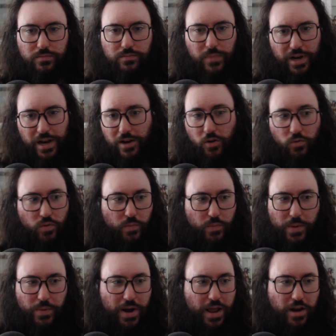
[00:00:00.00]
I don't
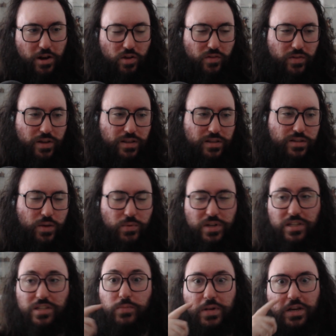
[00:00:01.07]
remember any of it. I mean,
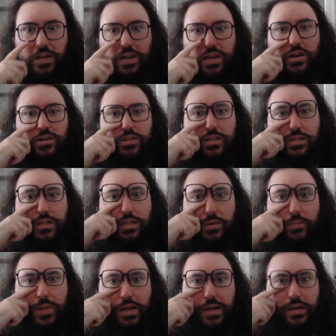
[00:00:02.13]
it's been years since I
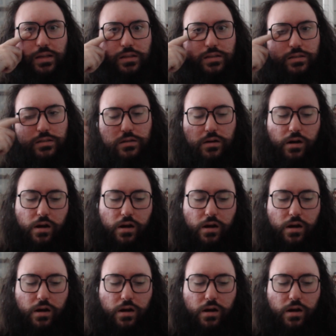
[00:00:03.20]
played it.